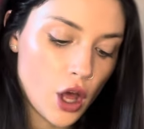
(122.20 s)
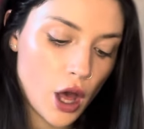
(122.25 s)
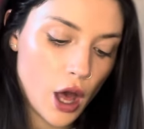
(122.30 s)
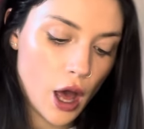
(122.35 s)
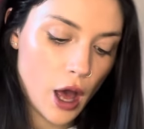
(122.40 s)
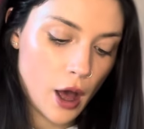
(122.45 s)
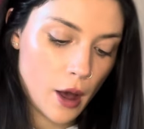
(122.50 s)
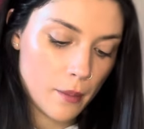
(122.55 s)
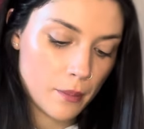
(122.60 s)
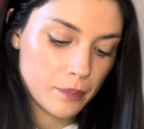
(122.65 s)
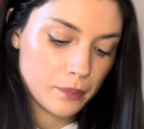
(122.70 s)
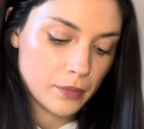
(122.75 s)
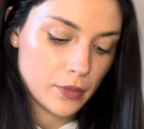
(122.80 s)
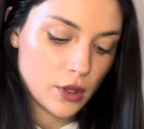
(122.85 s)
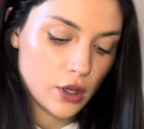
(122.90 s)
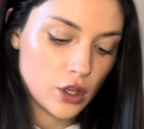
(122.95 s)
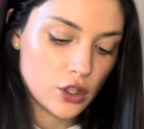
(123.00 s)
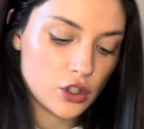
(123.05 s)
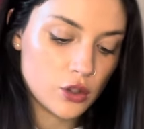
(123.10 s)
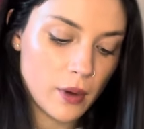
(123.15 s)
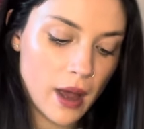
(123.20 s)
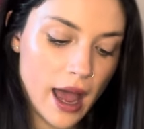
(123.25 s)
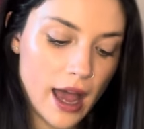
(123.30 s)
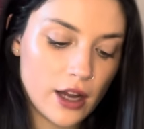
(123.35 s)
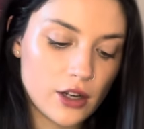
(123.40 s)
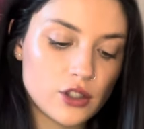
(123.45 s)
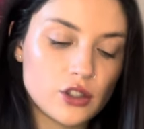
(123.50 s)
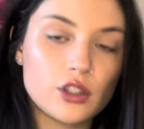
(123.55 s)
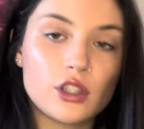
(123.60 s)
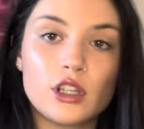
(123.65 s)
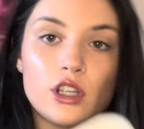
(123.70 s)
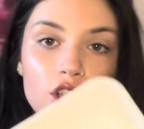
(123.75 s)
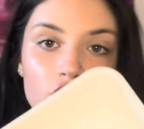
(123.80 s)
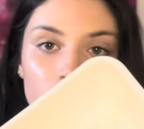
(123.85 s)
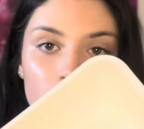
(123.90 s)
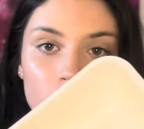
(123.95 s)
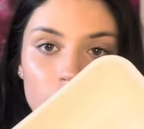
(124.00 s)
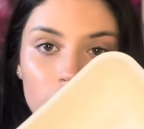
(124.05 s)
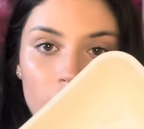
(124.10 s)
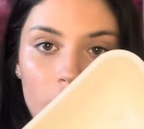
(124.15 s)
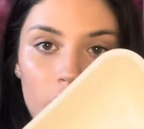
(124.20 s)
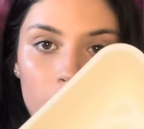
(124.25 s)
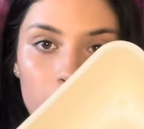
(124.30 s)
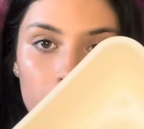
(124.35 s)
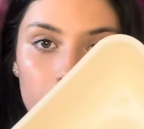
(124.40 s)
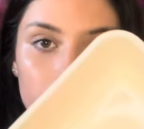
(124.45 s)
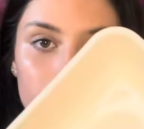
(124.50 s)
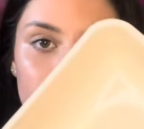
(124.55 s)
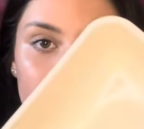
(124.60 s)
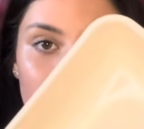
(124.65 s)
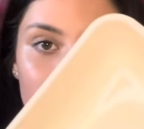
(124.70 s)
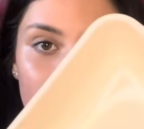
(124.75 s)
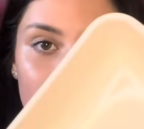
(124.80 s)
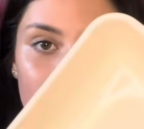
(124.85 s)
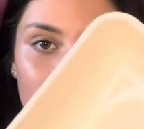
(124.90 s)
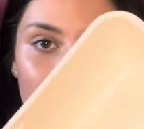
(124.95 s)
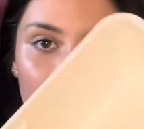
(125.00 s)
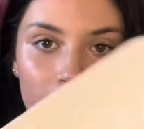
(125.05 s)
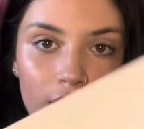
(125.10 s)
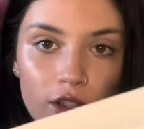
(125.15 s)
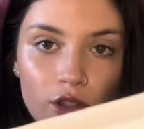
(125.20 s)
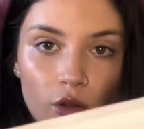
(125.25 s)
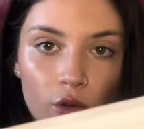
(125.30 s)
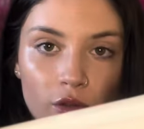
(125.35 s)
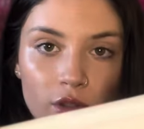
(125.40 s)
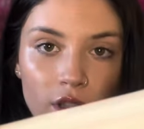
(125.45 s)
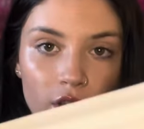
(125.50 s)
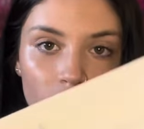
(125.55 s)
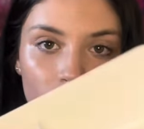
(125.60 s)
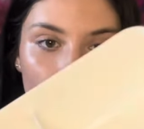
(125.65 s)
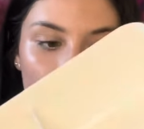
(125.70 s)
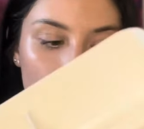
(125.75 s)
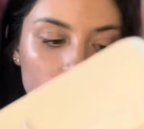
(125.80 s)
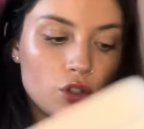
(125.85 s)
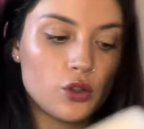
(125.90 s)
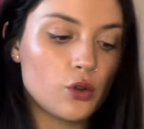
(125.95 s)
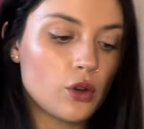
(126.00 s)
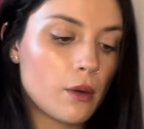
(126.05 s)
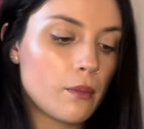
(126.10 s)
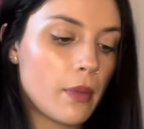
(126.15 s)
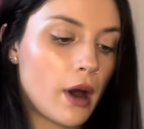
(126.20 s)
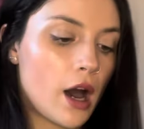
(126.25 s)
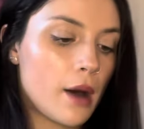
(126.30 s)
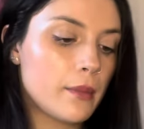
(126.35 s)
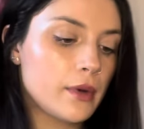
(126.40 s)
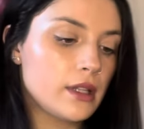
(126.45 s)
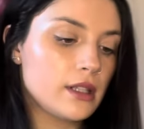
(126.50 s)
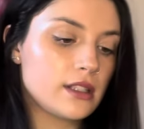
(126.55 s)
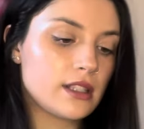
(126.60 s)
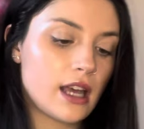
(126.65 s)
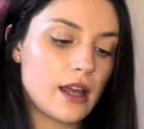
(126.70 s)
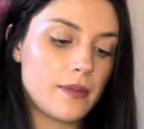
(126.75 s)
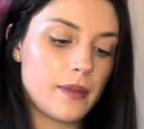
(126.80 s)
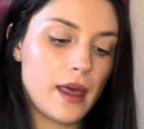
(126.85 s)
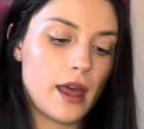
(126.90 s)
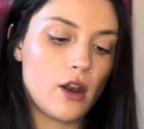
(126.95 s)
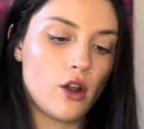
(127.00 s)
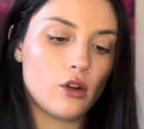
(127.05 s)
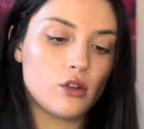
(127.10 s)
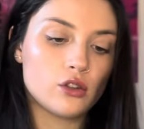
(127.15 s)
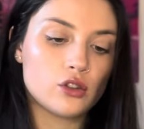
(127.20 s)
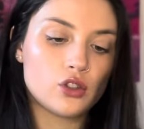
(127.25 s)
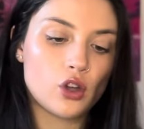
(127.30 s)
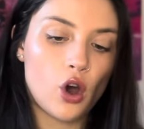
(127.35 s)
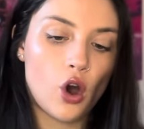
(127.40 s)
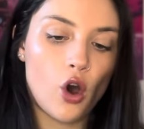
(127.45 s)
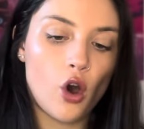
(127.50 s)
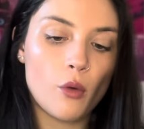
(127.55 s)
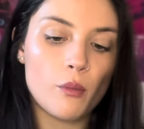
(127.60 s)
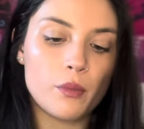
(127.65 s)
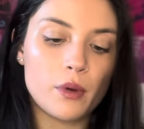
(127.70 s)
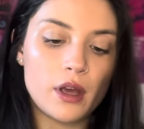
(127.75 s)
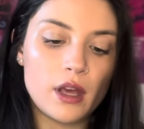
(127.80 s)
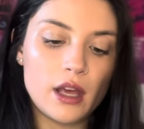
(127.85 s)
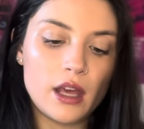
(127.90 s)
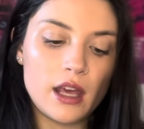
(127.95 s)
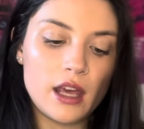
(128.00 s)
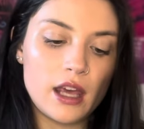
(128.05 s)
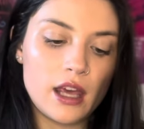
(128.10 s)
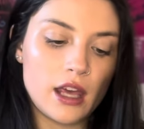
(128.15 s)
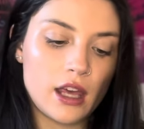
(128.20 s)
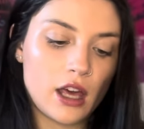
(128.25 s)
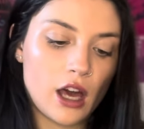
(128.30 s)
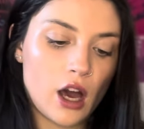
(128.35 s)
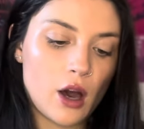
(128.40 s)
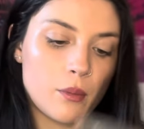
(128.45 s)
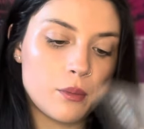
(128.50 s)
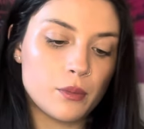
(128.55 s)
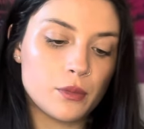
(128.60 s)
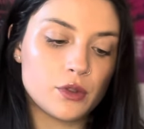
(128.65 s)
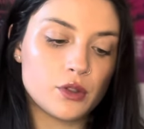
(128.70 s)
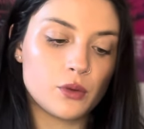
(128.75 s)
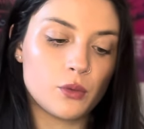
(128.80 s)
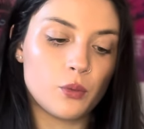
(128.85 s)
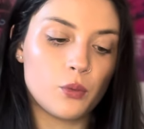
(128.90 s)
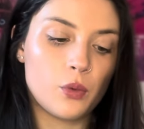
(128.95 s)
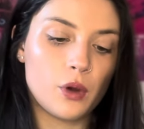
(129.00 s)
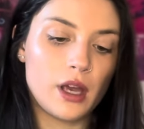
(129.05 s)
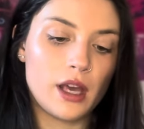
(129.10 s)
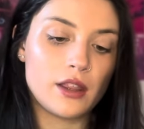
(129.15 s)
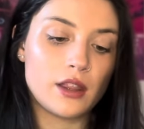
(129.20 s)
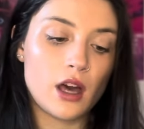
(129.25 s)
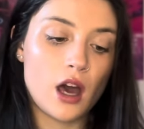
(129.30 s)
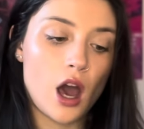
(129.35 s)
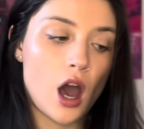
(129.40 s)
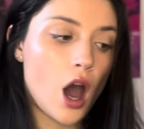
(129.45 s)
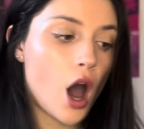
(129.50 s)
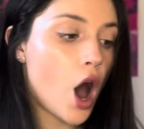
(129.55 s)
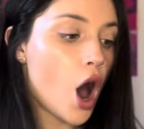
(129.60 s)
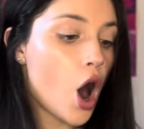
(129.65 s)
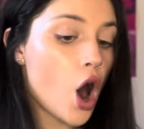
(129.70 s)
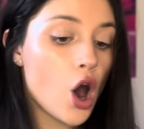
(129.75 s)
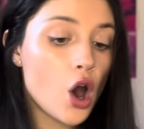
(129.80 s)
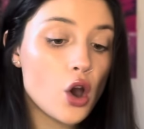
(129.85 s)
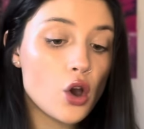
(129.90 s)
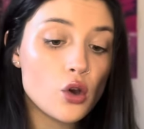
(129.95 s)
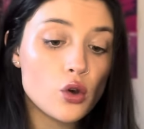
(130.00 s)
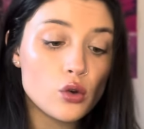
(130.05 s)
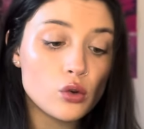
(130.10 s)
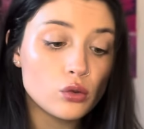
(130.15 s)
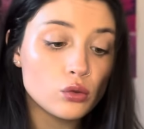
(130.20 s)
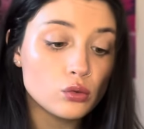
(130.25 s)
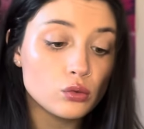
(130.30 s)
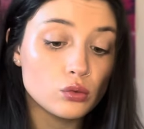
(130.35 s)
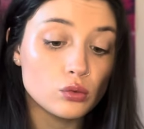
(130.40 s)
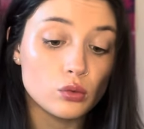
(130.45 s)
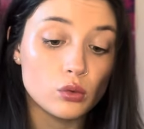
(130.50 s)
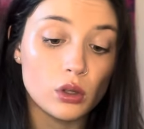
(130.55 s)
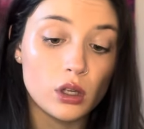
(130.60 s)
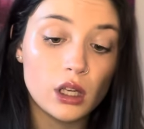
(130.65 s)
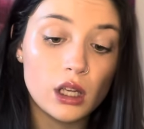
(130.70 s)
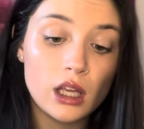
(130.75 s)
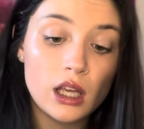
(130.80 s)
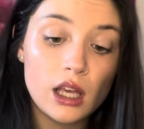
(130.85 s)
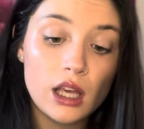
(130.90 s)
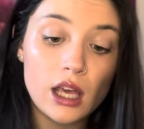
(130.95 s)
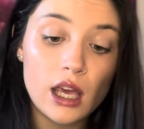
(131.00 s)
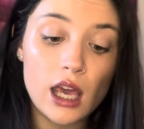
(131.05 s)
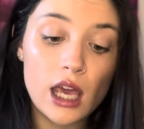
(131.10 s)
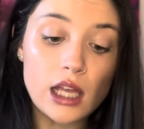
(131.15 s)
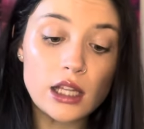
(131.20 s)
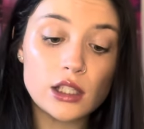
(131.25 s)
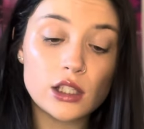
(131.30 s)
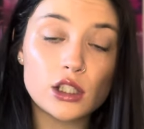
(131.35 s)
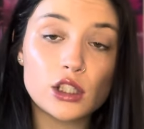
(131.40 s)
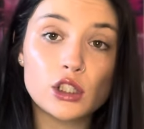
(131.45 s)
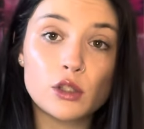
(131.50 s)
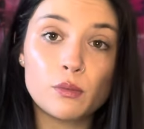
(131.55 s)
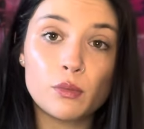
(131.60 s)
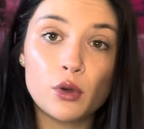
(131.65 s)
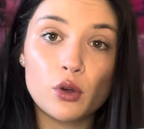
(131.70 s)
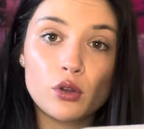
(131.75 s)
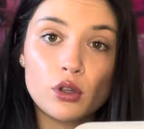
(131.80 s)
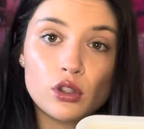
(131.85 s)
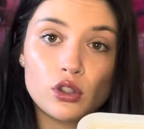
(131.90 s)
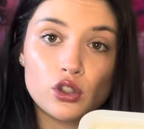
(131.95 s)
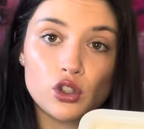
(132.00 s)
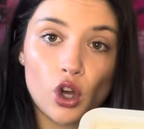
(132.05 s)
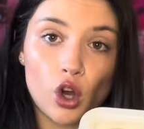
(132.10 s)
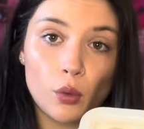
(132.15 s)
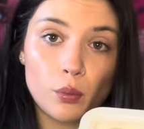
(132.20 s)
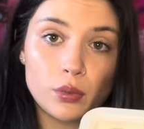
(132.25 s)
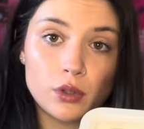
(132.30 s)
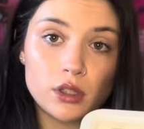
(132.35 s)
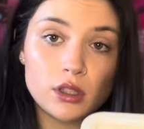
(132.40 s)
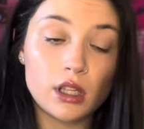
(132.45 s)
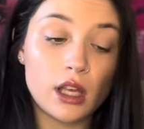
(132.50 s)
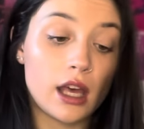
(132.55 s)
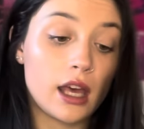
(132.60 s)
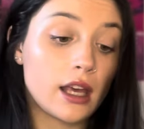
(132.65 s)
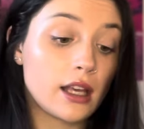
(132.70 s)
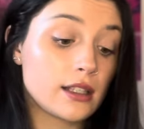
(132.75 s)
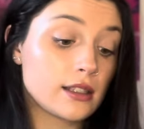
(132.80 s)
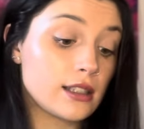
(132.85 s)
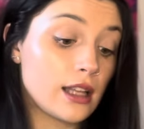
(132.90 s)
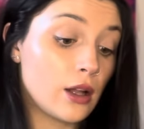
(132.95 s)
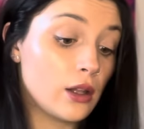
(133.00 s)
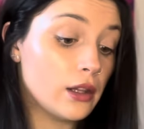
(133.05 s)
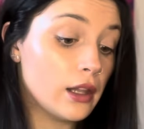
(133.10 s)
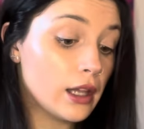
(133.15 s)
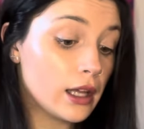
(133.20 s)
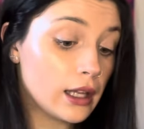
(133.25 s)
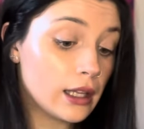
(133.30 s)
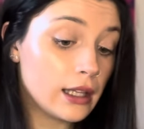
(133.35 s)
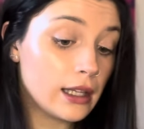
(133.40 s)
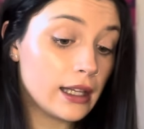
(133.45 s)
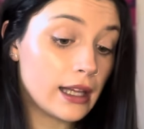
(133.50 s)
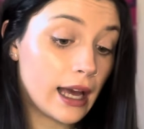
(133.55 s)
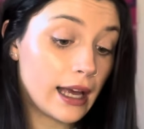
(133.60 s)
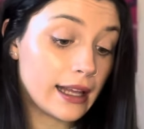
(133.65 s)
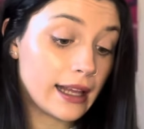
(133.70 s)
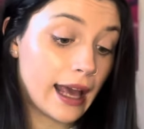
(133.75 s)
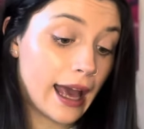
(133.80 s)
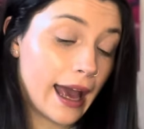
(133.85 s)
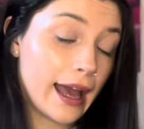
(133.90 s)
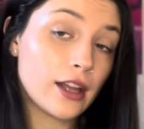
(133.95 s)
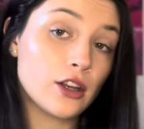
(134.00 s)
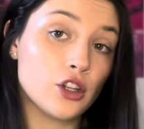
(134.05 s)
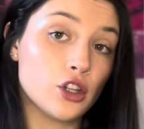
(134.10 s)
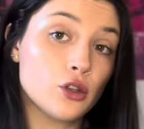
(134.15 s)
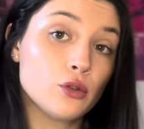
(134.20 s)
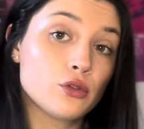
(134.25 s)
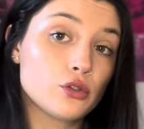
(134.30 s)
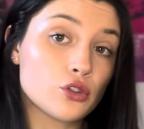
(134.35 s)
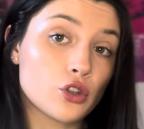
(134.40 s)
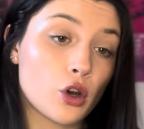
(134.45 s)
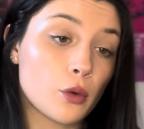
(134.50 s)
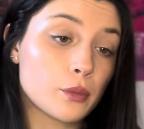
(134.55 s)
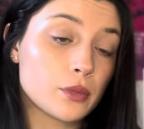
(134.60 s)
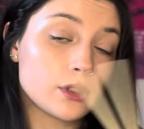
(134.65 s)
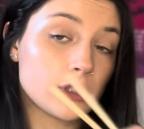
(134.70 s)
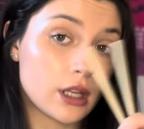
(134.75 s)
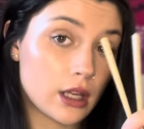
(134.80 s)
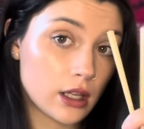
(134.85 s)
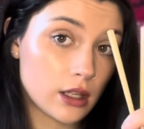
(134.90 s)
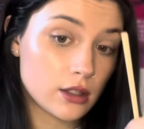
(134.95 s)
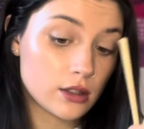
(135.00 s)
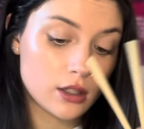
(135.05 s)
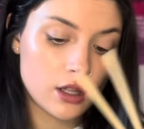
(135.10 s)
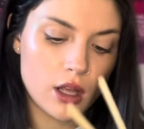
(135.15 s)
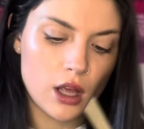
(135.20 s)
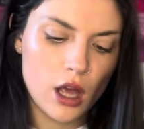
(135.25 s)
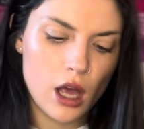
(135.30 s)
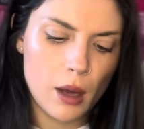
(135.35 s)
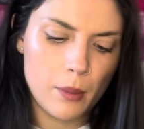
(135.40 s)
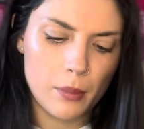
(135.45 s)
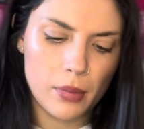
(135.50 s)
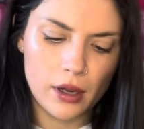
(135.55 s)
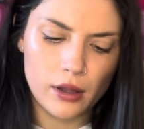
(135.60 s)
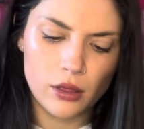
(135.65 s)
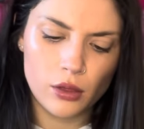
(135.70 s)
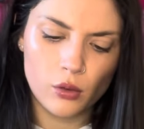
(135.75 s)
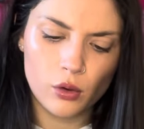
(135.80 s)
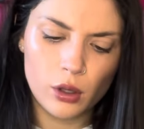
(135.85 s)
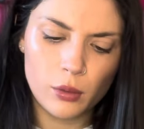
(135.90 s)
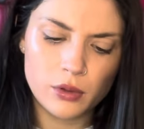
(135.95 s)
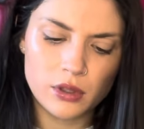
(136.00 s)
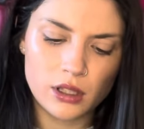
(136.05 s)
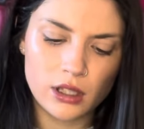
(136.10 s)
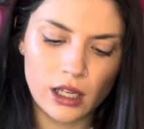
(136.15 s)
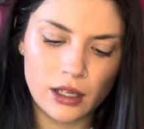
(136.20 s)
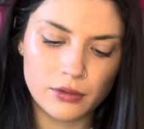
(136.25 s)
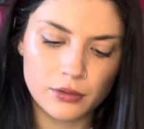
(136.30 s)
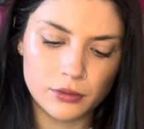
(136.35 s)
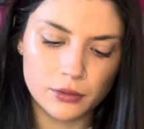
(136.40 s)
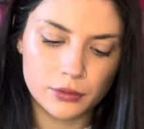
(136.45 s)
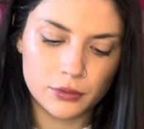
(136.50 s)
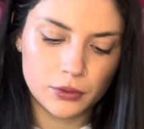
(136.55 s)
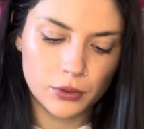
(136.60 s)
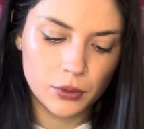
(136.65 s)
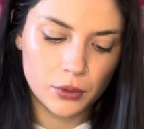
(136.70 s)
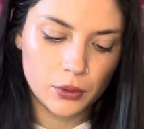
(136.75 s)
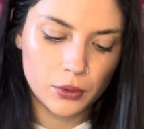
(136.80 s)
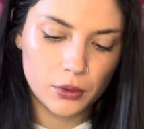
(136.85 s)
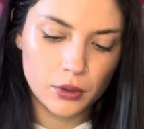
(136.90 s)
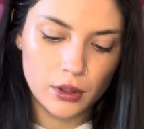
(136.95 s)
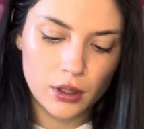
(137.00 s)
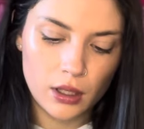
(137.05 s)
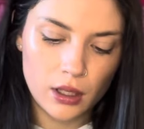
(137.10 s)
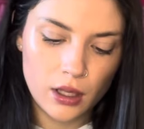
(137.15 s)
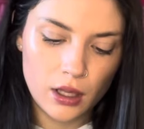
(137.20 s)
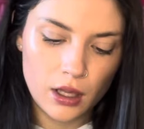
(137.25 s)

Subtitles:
So it actually just comes like that. So obviously it's got the two compartments and then on top it comes with, oh, it's a spoon and chopsticks. Now luckily I can use chopsticks, but I thought it was a knife and fork.